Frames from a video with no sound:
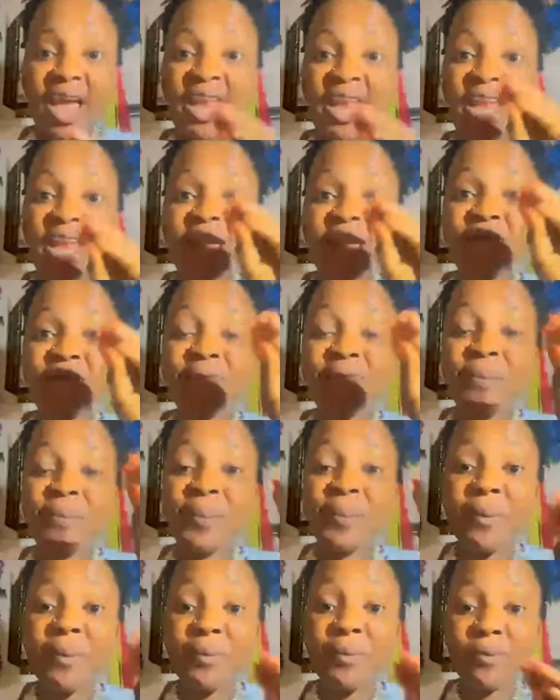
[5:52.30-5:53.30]
any
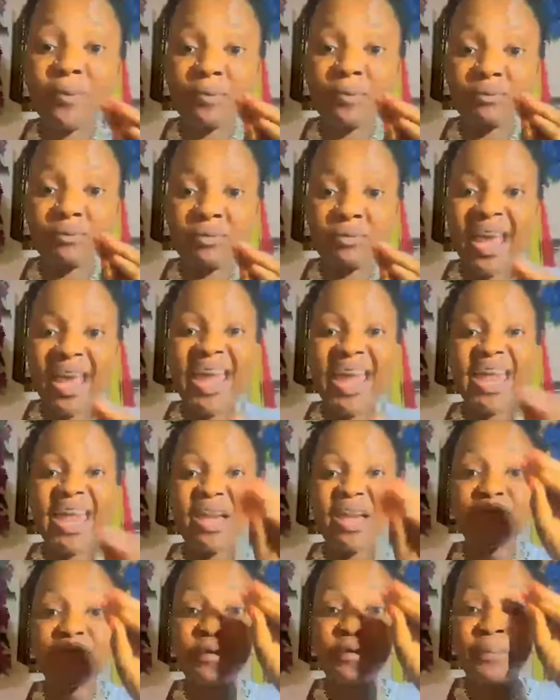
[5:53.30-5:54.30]
evil people,
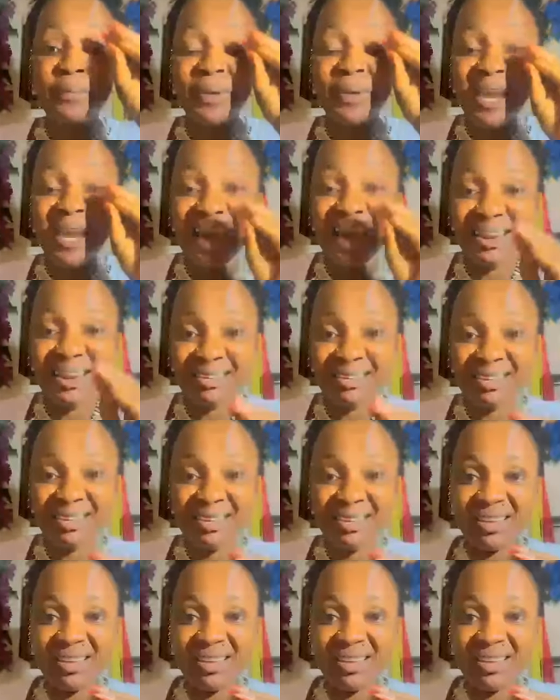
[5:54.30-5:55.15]
any evil plan.